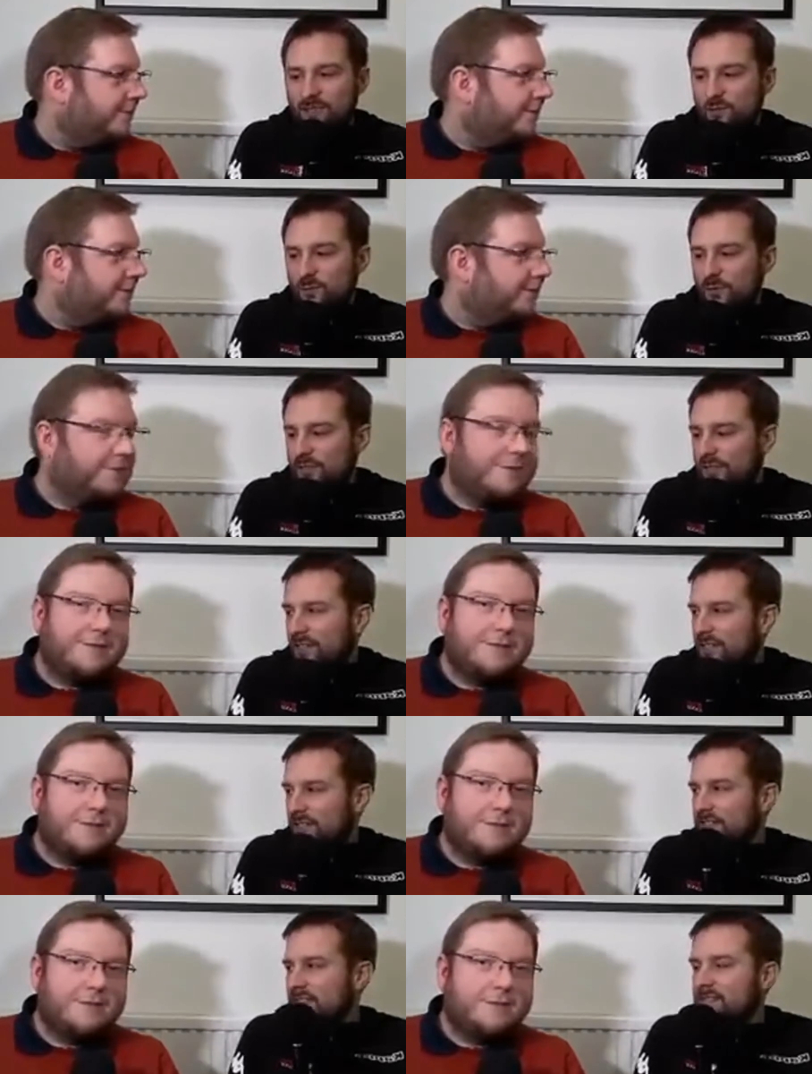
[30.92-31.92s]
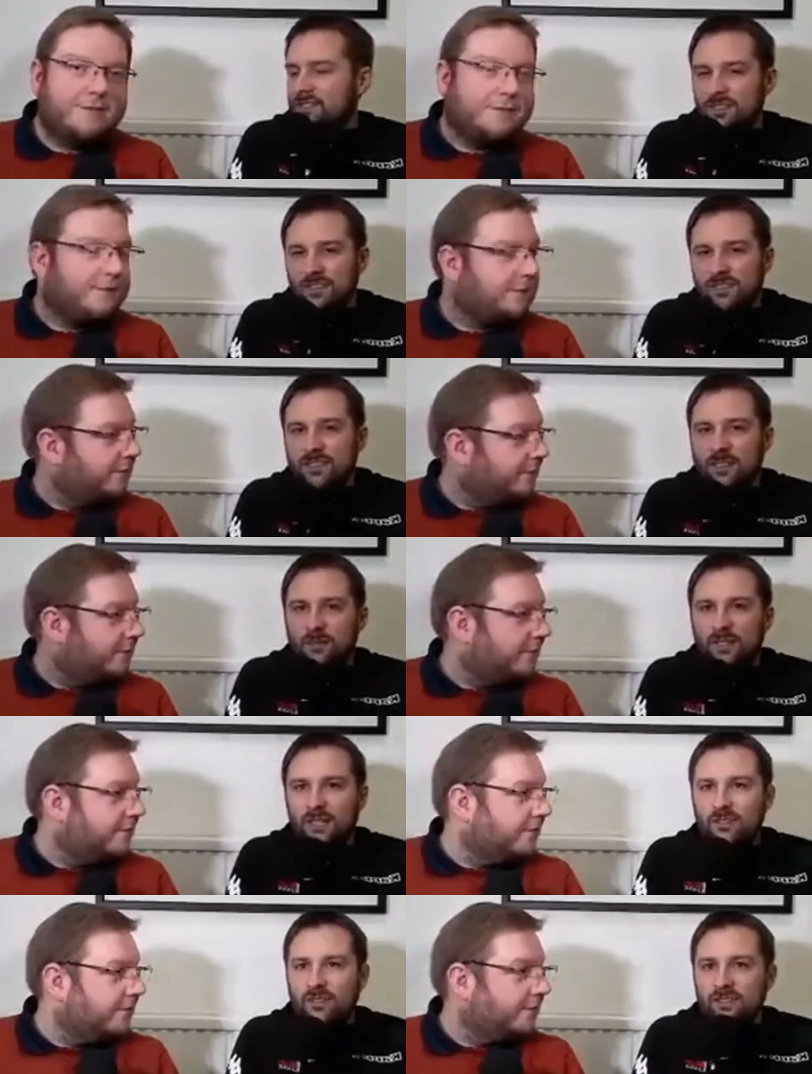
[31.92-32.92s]
Speaker 1: Nigel Wood has
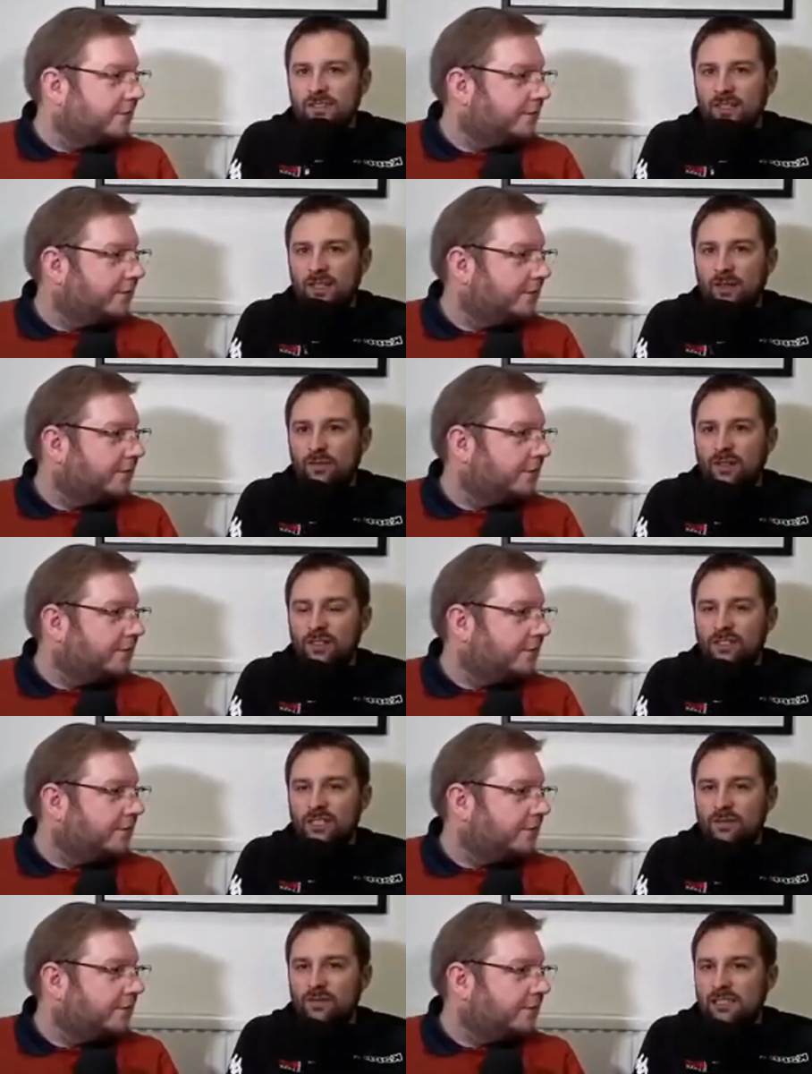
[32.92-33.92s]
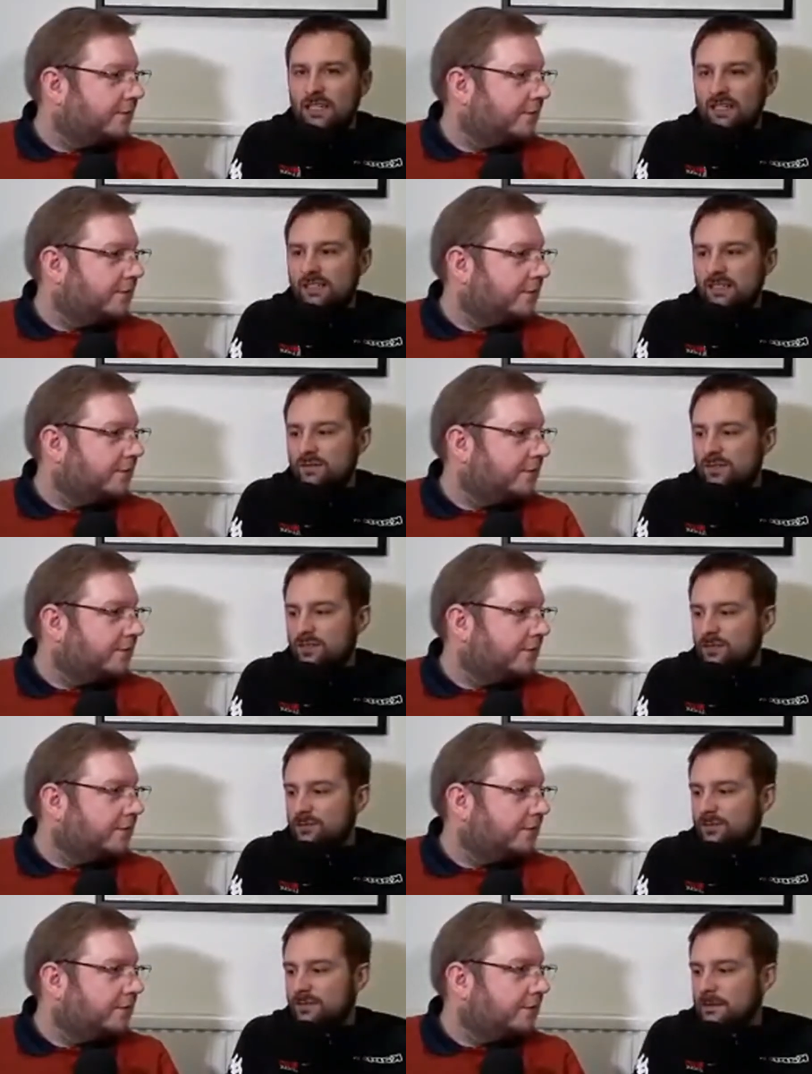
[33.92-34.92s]
stepped down as RFL chief executive.
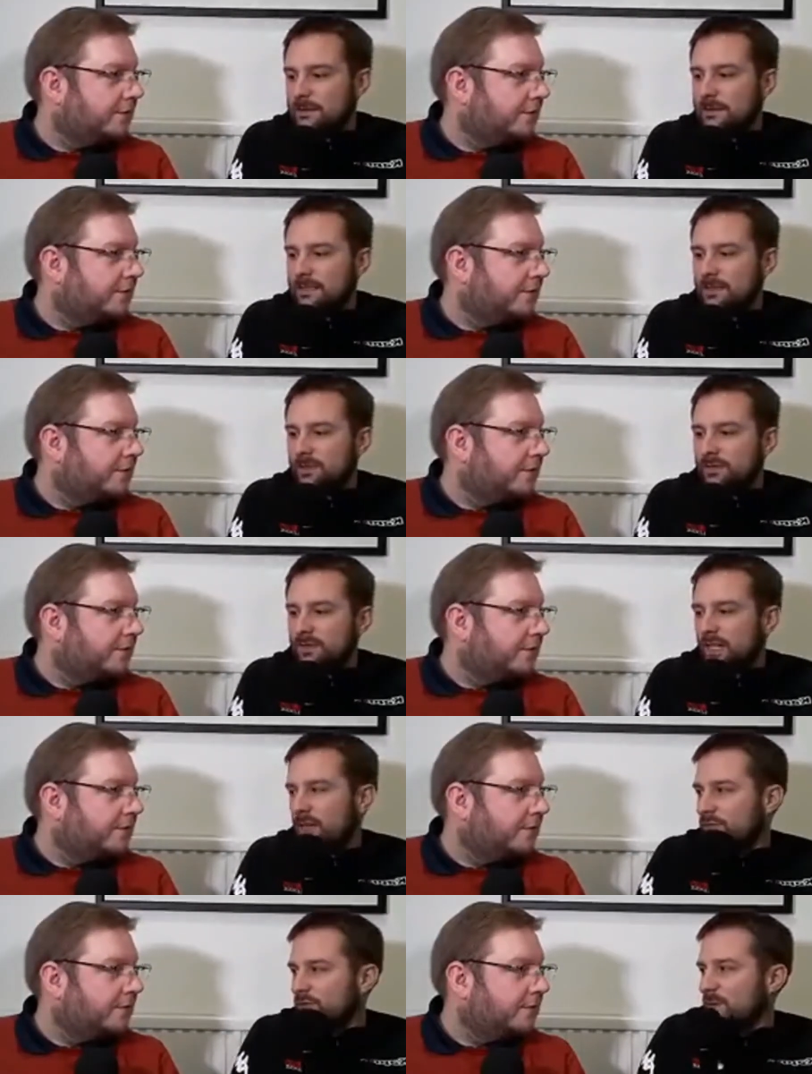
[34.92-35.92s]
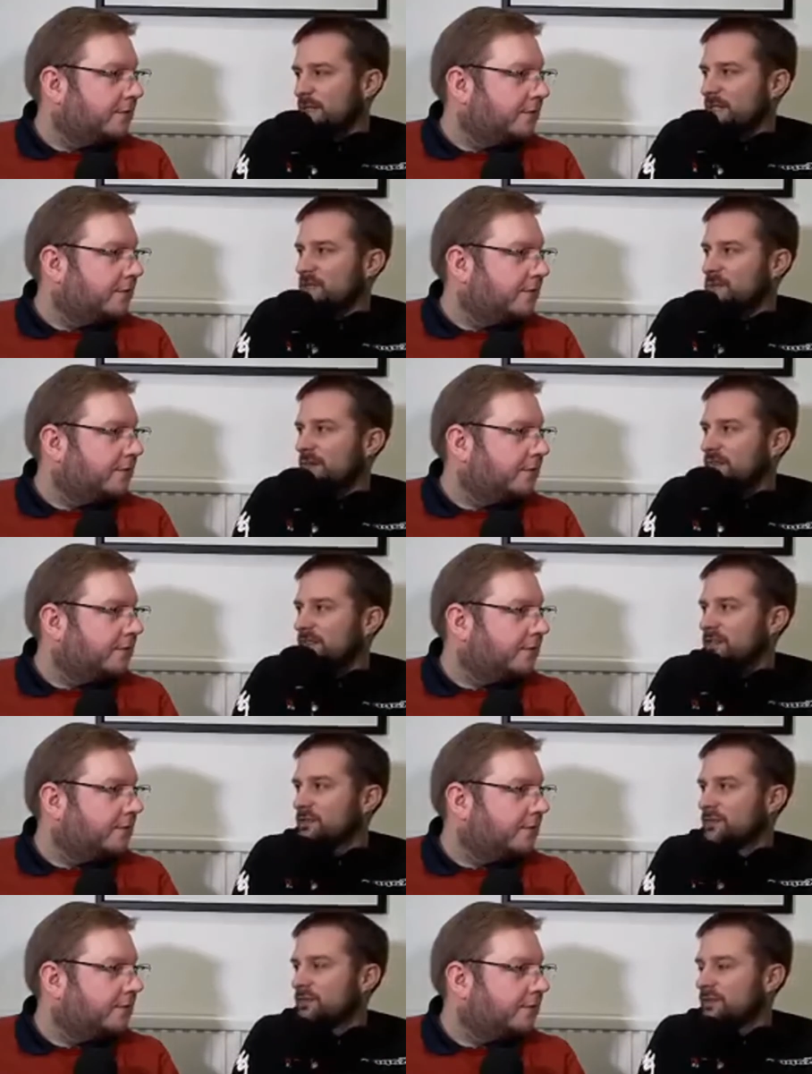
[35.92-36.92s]
So um, I think everyone's been
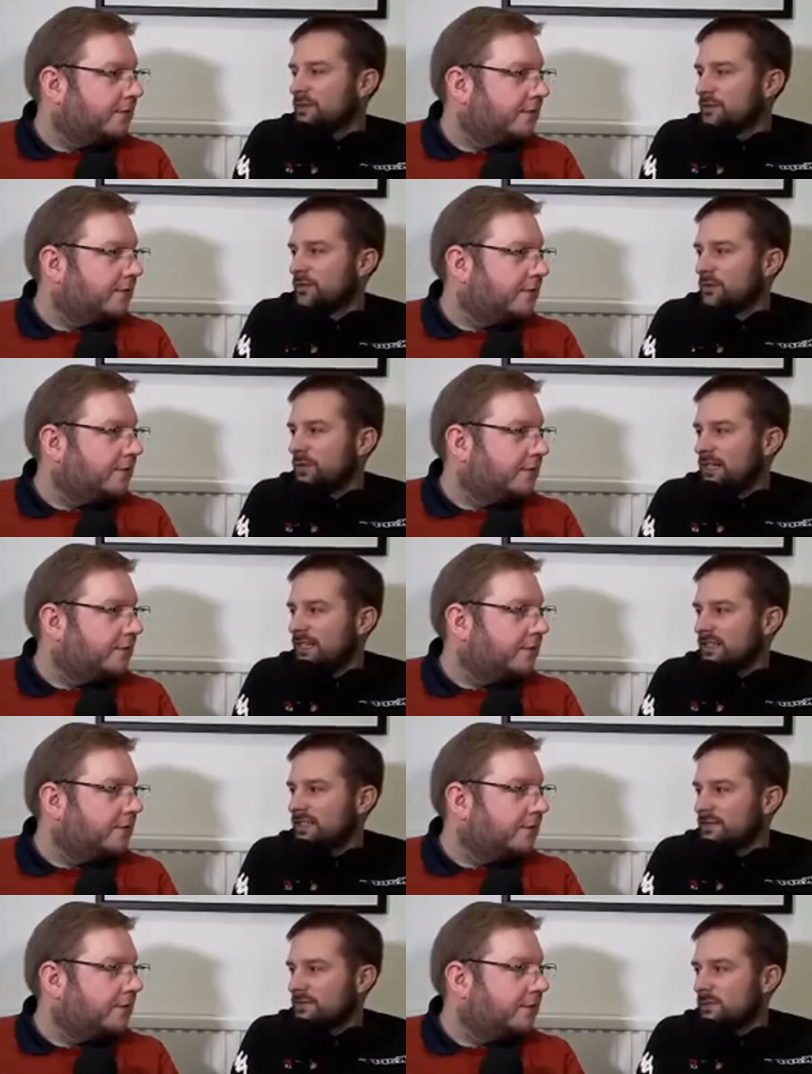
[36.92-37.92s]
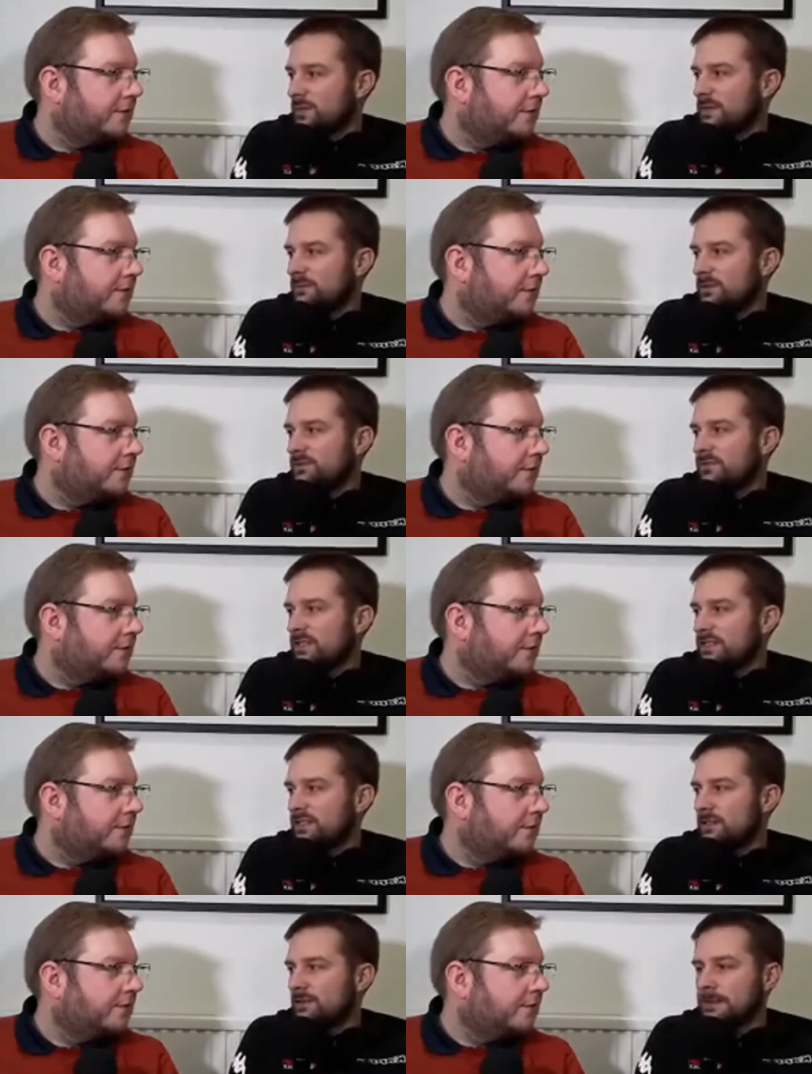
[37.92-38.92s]
expecting it for, for a while. It's obviously been
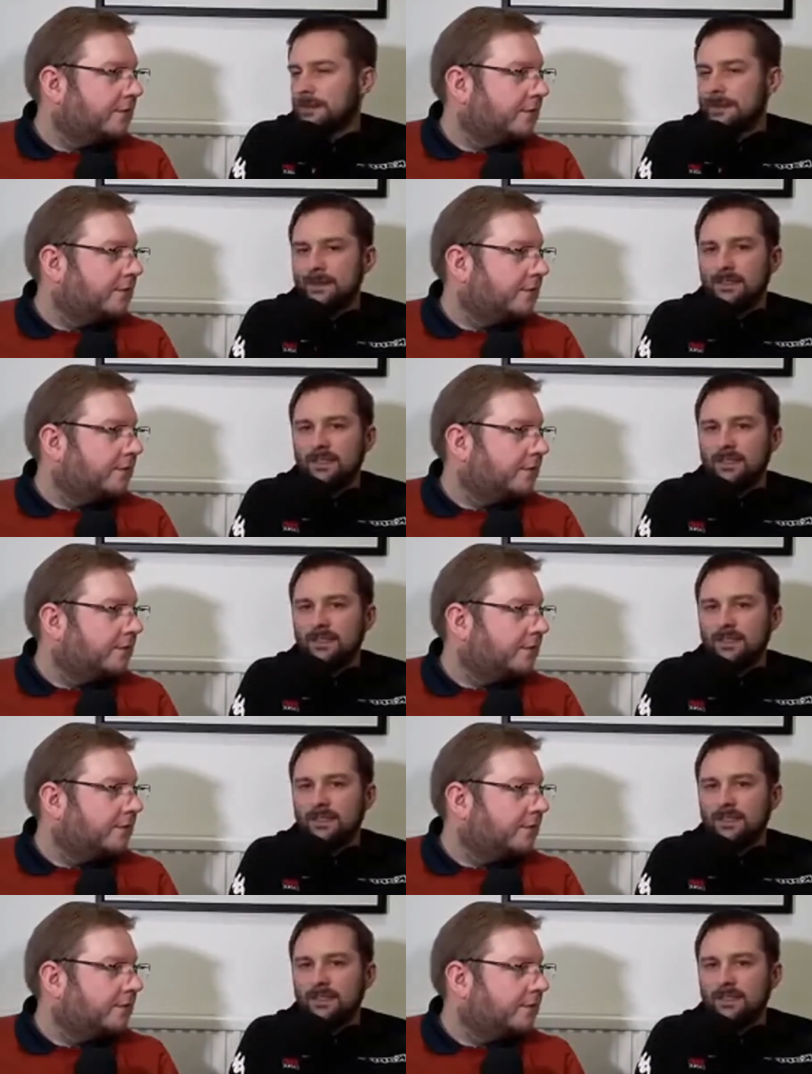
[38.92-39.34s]
mooted. So,